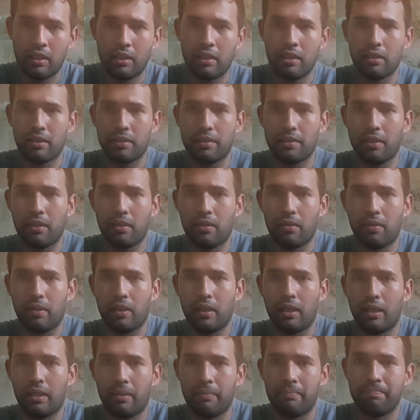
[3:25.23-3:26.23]

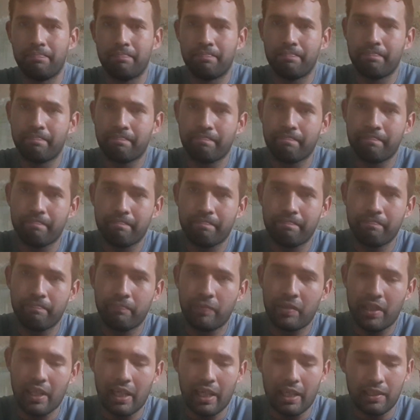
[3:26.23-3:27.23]
So
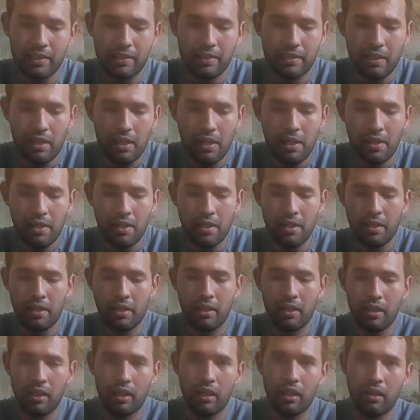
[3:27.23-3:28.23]
with that said,
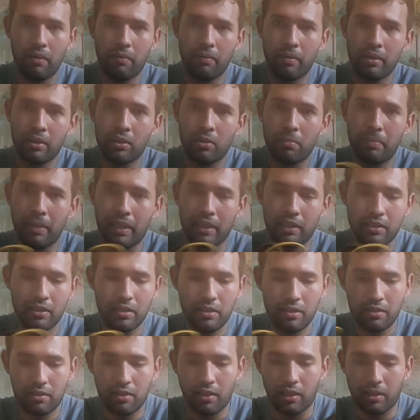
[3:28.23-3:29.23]
I want to go back
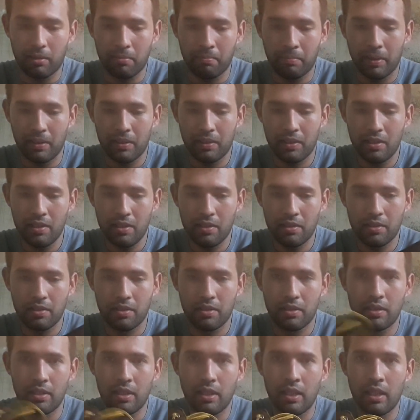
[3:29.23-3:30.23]
to talking about
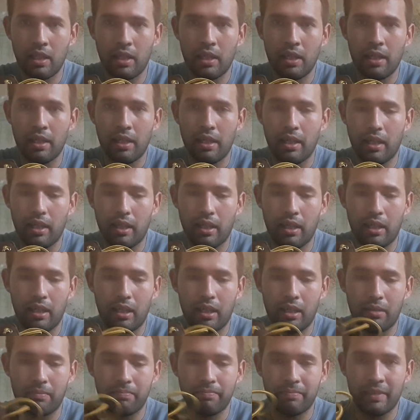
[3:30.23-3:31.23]
this.
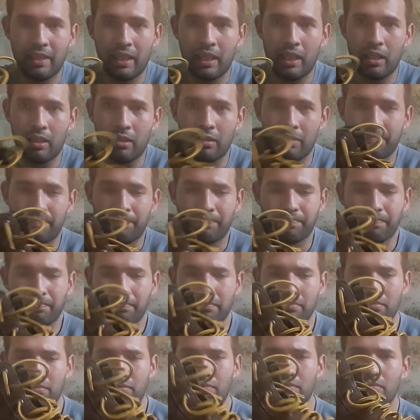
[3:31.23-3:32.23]
Now,
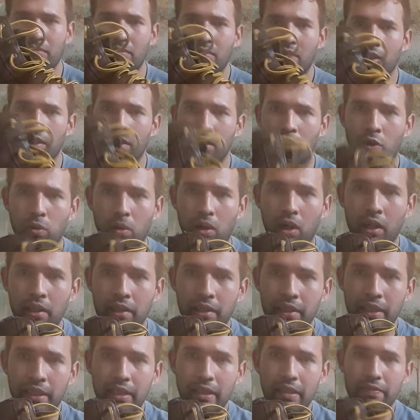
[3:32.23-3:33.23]
the
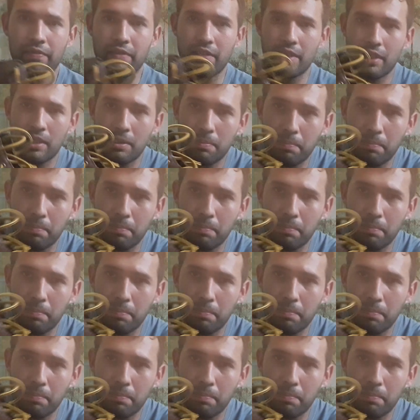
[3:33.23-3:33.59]
quality of this